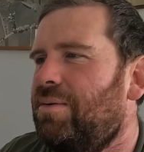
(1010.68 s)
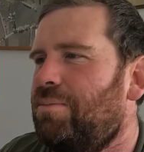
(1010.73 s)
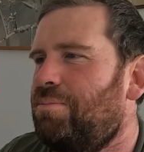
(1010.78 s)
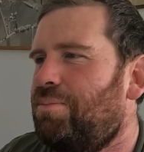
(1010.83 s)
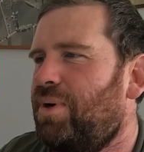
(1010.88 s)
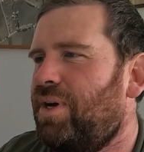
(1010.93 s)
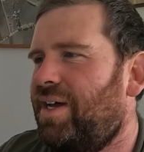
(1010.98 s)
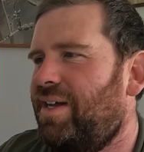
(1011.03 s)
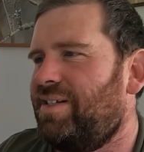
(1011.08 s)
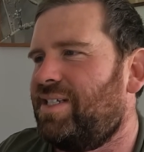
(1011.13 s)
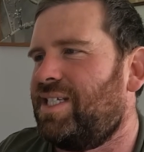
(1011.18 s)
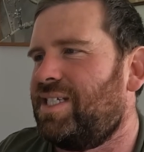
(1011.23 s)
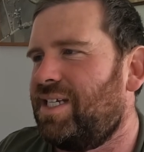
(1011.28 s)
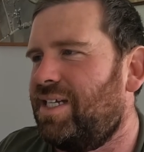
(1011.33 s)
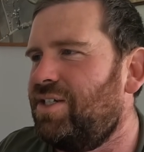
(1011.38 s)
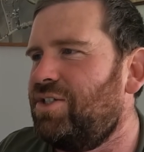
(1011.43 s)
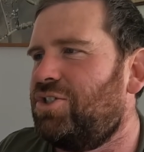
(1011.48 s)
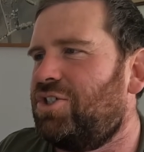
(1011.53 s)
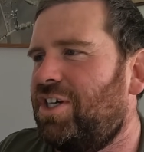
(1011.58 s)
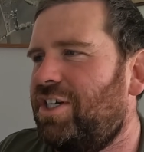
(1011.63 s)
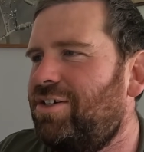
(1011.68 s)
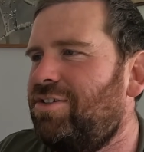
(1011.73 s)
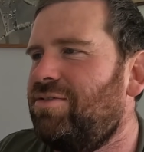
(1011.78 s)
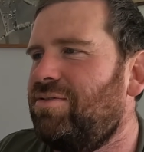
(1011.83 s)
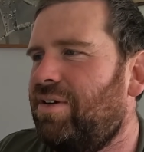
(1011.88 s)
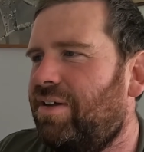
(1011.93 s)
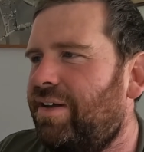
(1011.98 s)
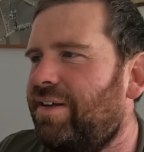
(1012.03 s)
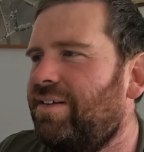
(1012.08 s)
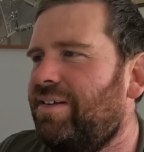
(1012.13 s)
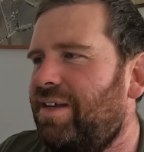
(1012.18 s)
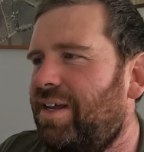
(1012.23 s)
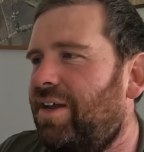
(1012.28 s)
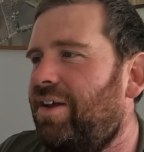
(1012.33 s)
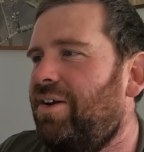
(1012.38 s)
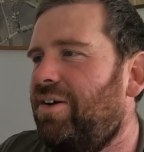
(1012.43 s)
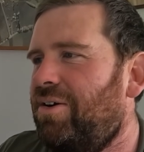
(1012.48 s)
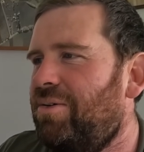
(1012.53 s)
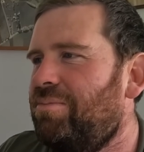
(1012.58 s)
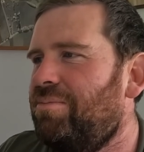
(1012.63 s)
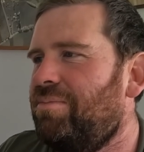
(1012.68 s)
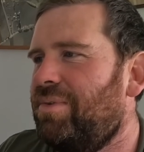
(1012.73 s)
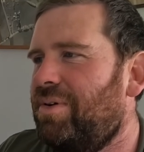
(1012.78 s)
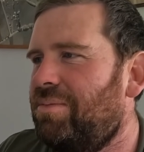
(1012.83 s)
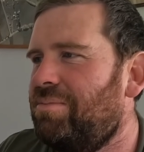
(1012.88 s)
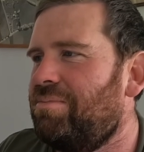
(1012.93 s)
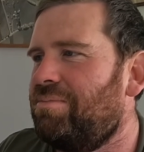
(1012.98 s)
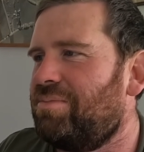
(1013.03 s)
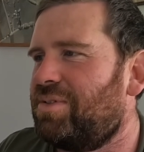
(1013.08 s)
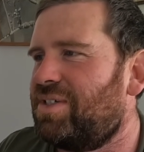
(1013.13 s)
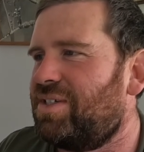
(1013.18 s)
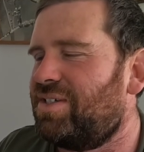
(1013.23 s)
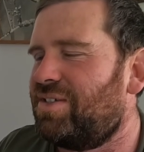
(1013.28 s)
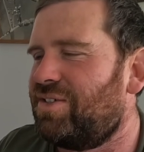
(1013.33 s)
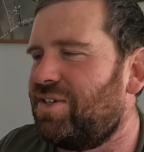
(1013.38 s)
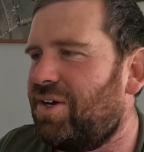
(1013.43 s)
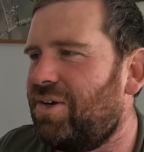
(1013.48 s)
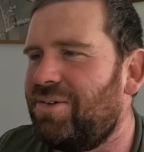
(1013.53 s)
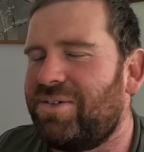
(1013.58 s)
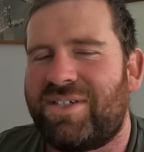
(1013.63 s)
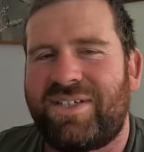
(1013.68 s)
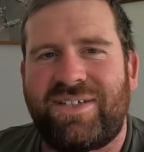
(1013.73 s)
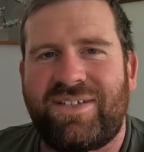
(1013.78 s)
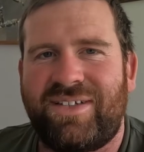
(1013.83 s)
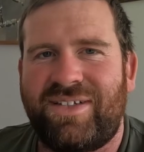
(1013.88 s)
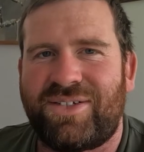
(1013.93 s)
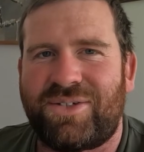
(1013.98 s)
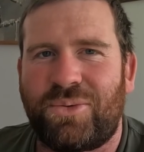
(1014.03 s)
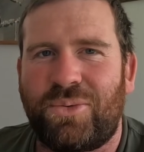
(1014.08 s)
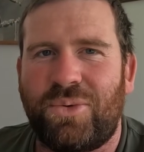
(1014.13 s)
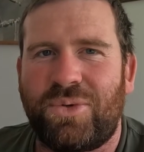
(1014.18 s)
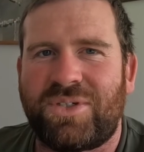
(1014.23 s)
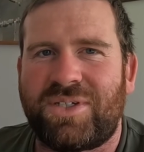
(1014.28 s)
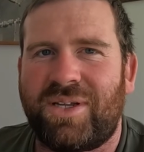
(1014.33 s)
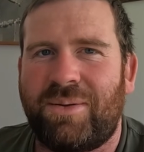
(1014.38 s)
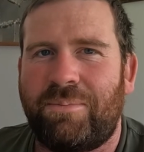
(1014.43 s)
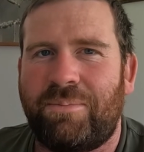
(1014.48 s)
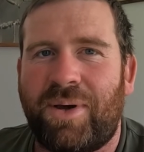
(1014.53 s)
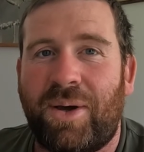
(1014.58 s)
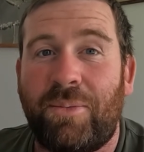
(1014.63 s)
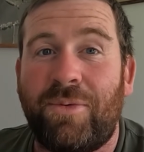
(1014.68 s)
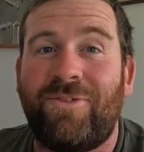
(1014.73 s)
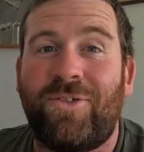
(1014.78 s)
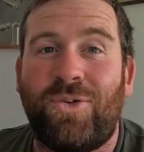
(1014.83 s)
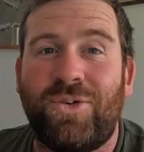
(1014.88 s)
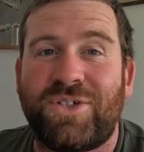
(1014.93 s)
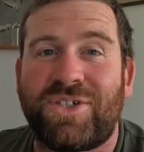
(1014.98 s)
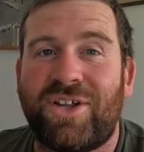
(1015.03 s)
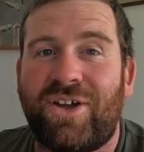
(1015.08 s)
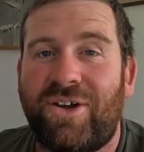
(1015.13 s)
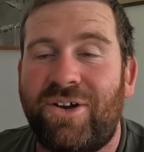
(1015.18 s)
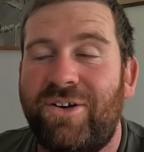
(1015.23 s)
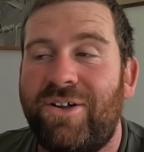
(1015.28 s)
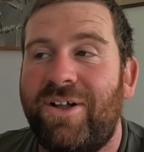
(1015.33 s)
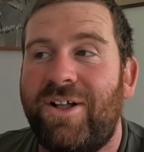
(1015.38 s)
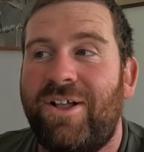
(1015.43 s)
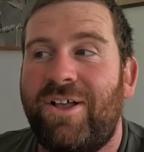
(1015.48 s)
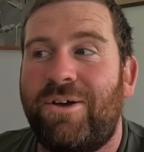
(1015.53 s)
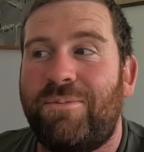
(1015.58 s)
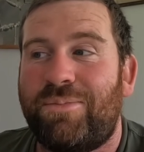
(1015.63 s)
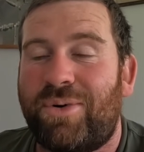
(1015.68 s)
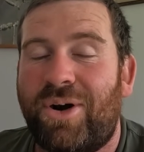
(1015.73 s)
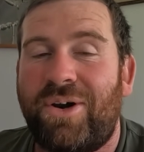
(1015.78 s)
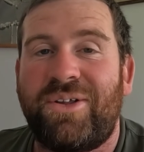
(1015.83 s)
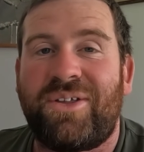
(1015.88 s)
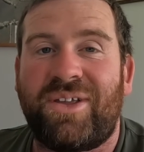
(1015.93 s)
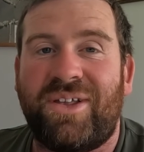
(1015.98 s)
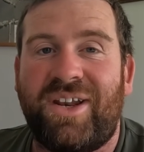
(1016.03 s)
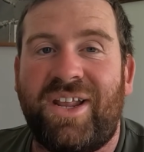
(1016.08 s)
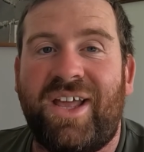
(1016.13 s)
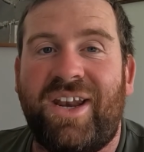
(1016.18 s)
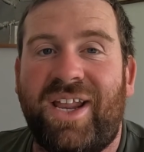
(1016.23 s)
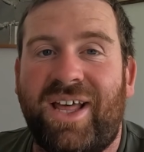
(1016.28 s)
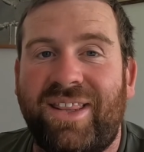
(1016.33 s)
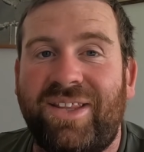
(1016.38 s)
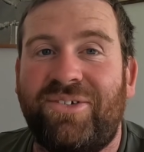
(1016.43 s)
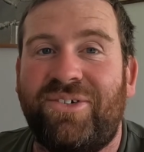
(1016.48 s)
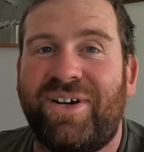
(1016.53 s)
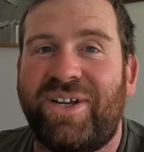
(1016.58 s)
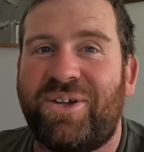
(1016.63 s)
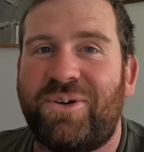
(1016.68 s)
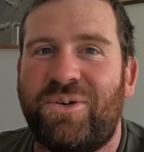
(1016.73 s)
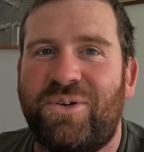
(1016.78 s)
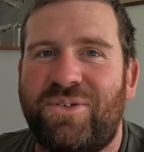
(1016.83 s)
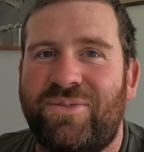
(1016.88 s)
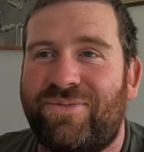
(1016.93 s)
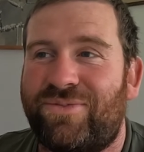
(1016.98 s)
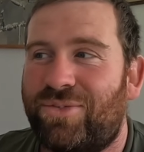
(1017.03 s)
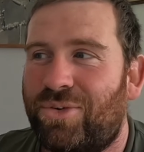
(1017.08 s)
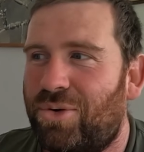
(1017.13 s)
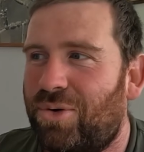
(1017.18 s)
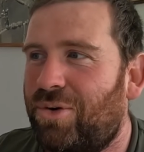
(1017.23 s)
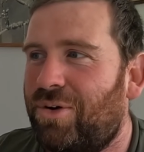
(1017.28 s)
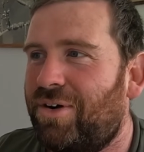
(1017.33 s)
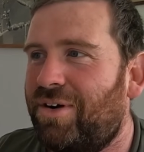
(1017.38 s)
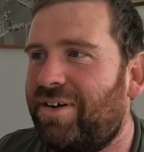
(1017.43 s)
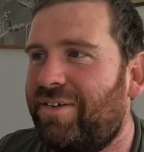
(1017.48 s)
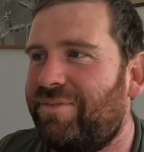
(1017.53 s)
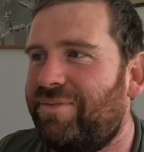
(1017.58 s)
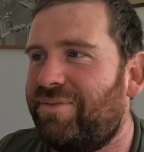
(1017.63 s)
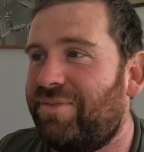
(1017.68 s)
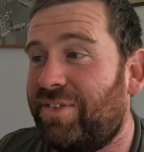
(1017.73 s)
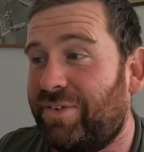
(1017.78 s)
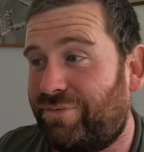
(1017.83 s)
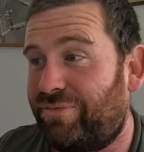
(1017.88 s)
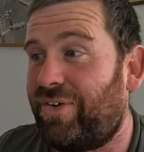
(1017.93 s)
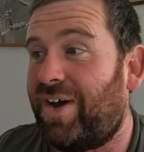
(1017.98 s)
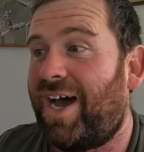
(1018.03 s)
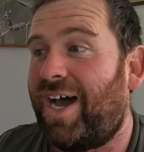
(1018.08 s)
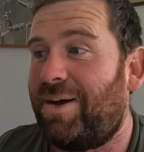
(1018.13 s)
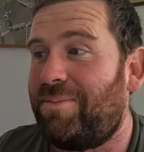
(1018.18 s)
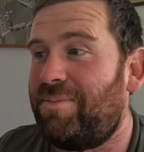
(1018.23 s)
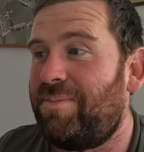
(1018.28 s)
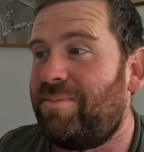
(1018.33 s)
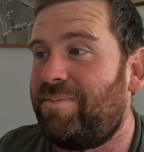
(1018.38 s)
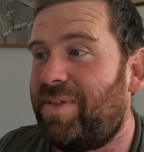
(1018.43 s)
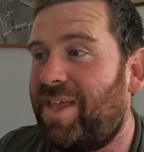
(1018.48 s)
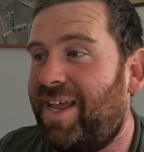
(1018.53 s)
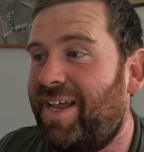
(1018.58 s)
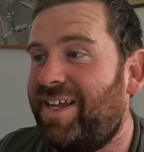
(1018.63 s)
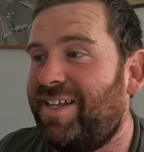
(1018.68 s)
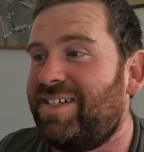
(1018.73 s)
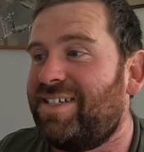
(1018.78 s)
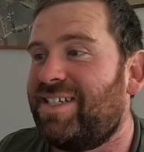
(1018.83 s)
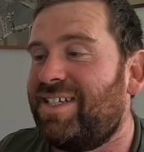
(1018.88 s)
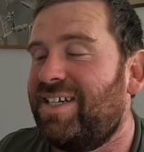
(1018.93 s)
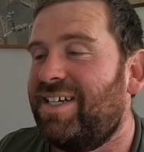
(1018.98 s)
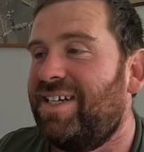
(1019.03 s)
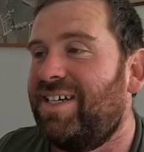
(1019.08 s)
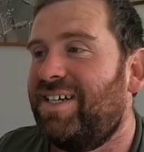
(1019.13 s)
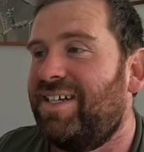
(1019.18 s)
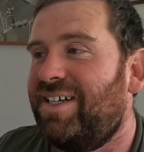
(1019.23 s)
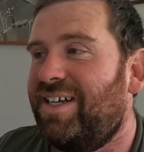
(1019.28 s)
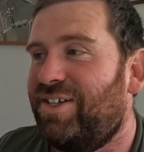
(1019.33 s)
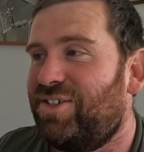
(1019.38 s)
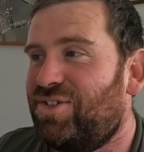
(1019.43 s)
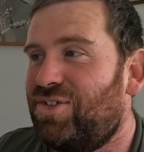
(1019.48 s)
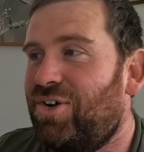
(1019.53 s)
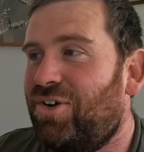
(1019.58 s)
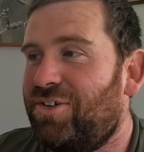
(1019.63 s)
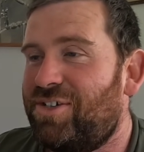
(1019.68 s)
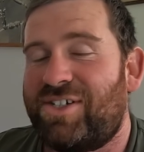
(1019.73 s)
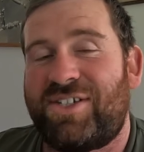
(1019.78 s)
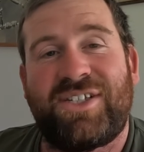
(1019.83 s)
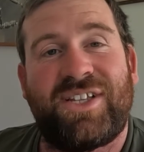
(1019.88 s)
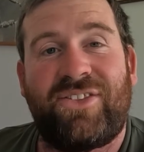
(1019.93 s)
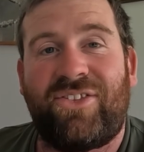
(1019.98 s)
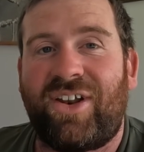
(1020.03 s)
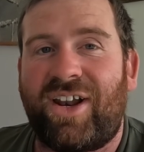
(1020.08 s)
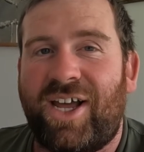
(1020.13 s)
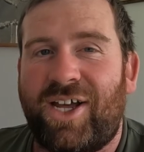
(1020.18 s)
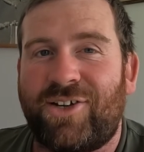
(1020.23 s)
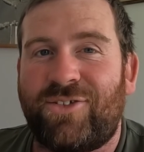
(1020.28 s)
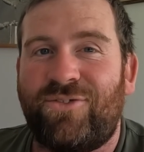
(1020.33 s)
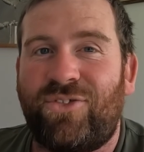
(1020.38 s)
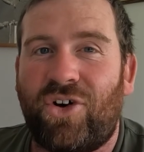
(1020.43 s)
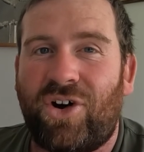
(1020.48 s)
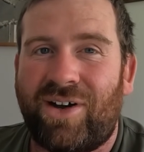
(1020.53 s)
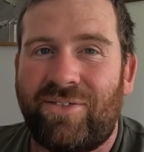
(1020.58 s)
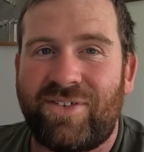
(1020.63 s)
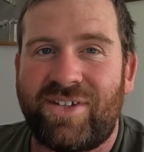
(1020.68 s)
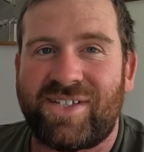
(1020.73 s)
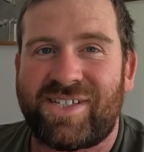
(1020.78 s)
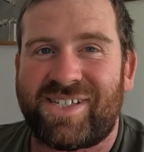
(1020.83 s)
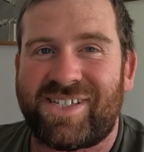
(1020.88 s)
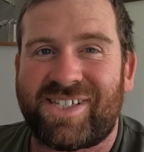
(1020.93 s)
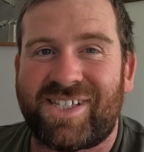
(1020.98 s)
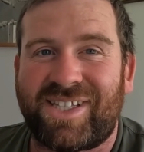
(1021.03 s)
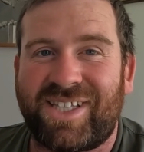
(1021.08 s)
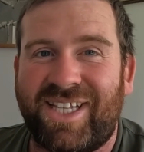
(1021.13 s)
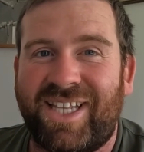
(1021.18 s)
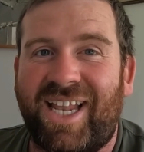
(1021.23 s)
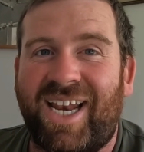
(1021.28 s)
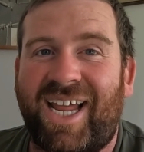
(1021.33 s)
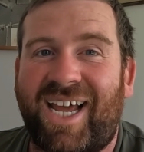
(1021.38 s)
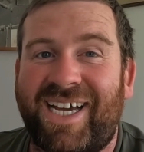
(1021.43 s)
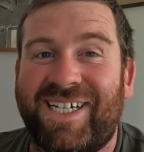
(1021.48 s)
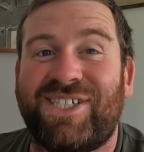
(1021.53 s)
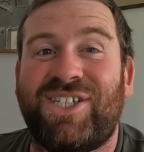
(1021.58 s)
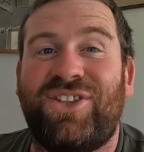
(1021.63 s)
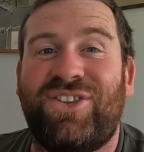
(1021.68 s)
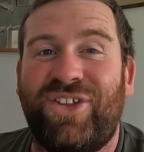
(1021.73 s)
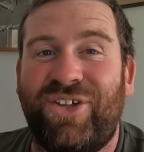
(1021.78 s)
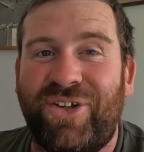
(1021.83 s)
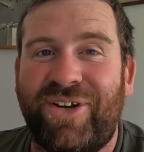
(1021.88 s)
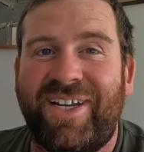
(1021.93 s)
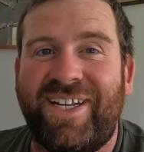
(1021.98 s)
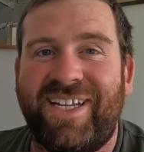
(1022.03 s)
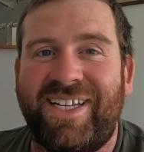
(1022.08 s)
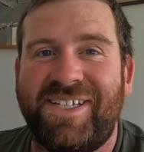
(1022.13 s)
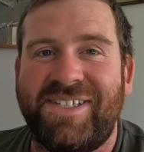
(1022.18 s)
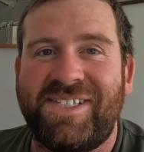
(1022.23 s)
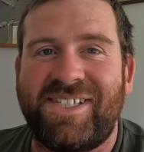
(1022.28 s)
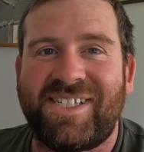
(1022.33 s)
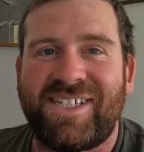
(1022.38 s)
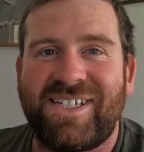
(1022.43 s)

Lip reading: But in general, like, yeah, I'm stoked. It's awesome. But we've also broken another record for the farm, and it's not just in the last 5 years, it's in the last 30 years.